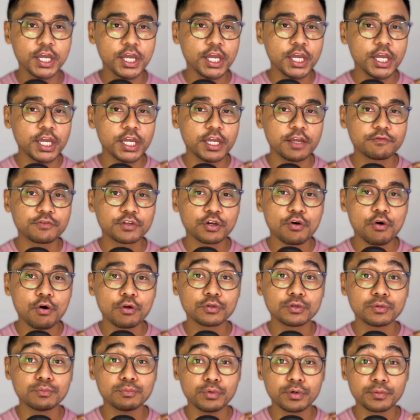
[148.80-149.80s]
If the
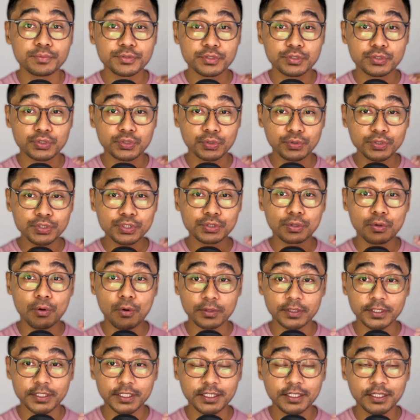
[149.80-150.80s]
colon moves too
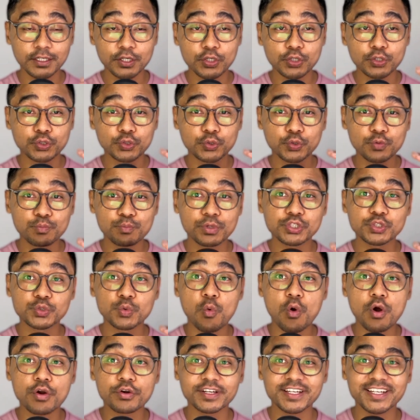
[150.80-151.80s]
slowly, too much
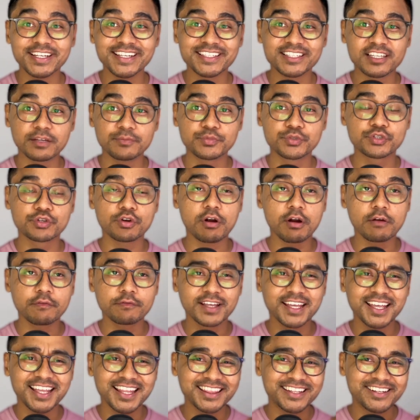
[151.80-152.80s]
water is absorbed,
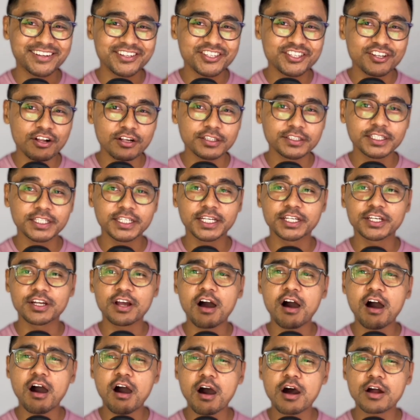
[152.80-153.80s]
resulting in
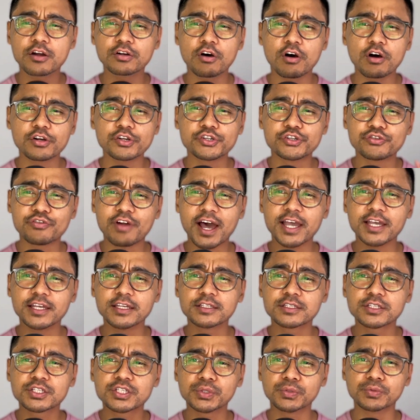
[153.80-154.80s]
hard or dry
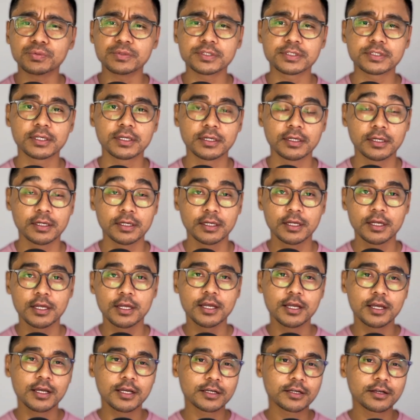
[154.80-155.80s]
stools.
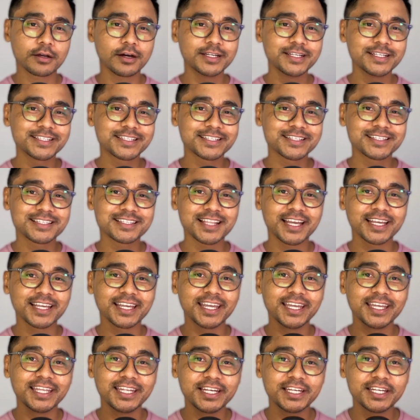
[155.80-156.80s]
Conditions like
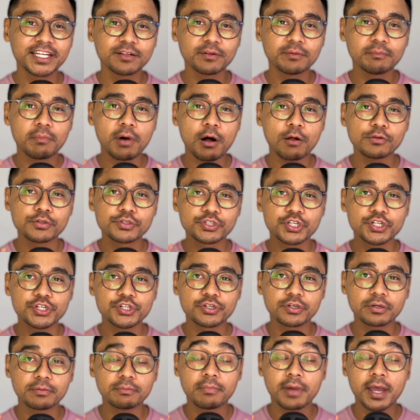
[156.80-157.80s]
irritable bowel
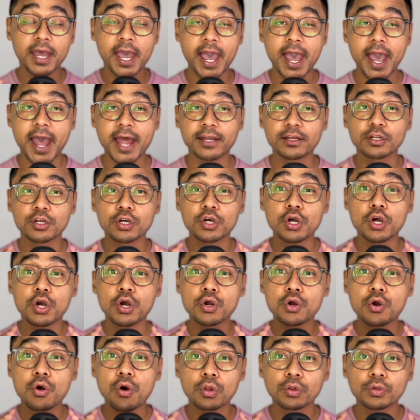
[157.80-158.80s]
syndrome and
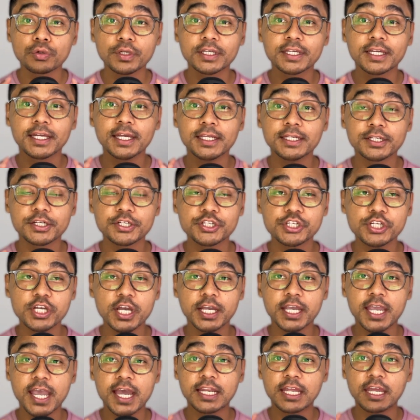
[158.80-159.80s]
colonic inertia
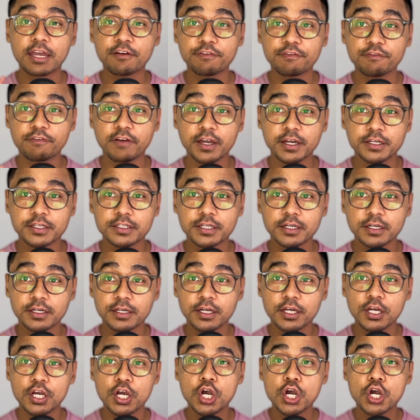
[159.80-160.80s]
can affect
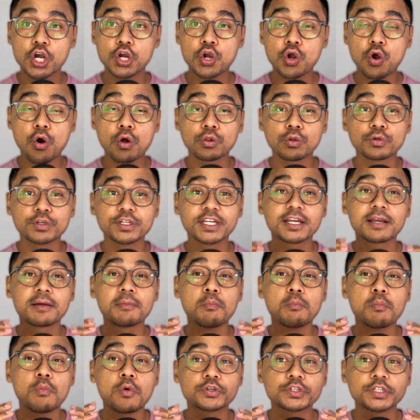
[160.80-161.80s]
colonic
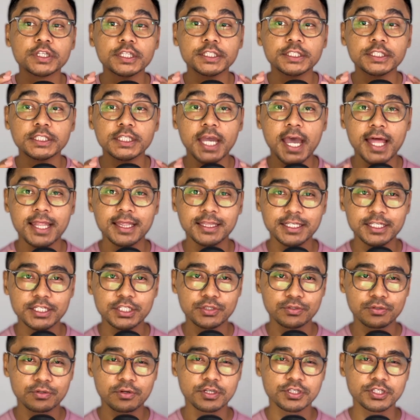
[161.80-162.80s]
motility and lead to
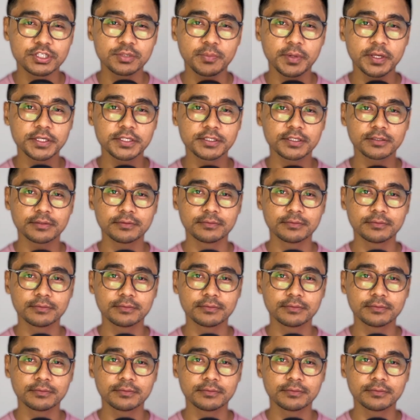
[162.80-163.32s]
constipation.